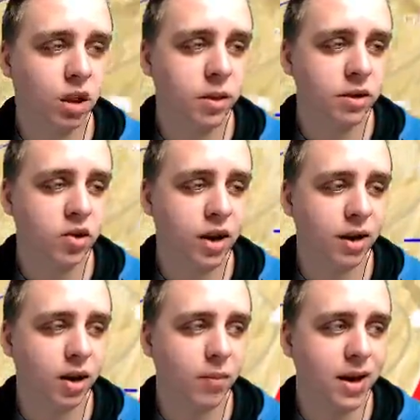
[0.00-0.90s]
Let me try to
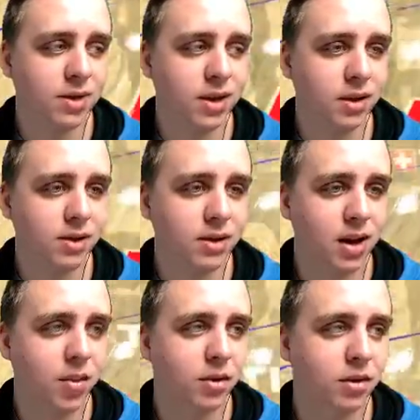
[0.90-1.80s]
get a basket this time.
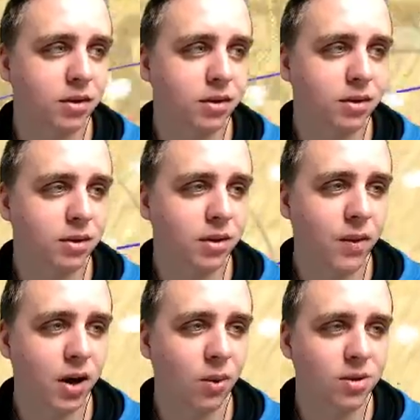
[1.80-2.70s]
Not
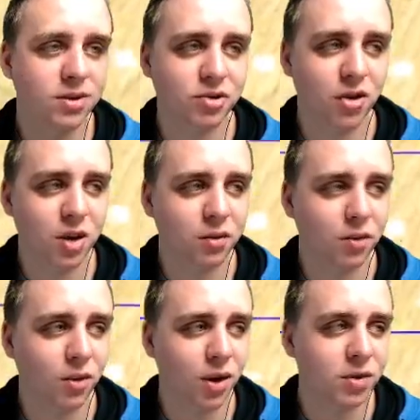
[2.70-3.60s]
that I wasn't trying
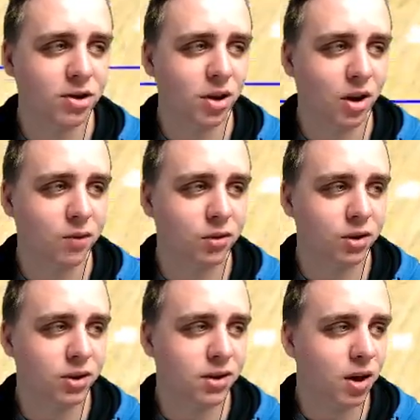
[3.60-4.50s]
before. I'm just awful at
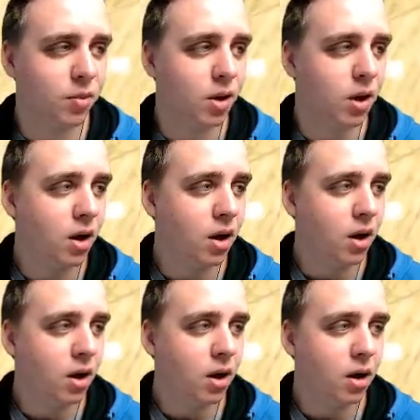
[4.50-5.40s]
this game.
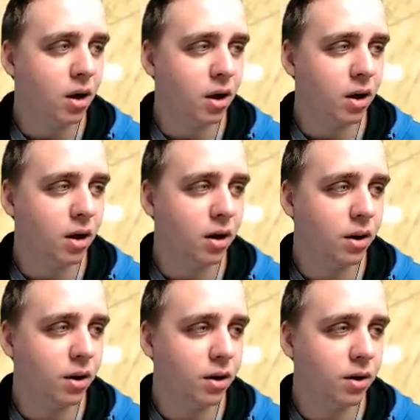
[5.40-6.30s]

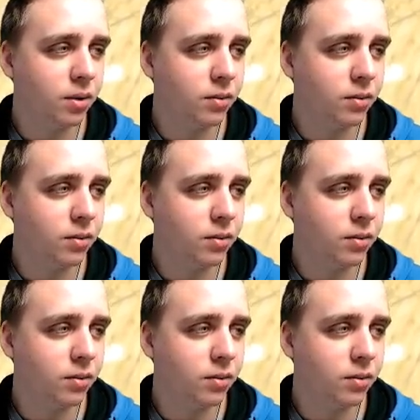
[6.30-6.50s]
Oh,